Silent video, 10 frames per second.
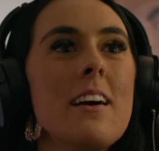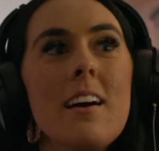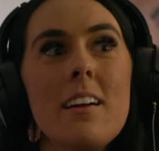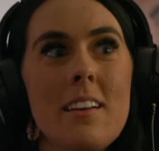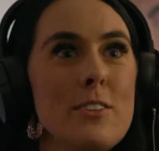
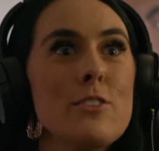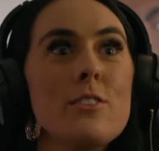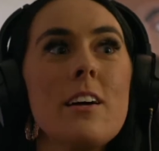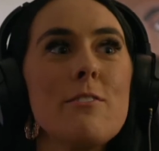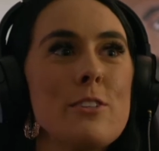And I just
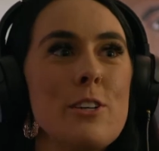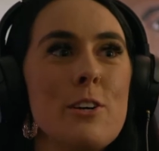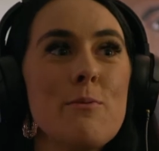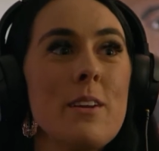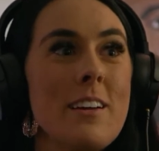left the
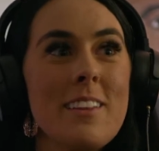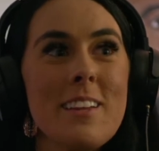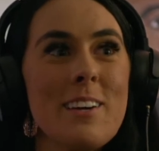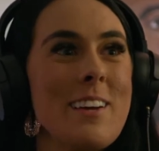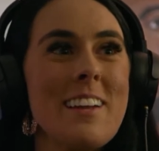gym, and I like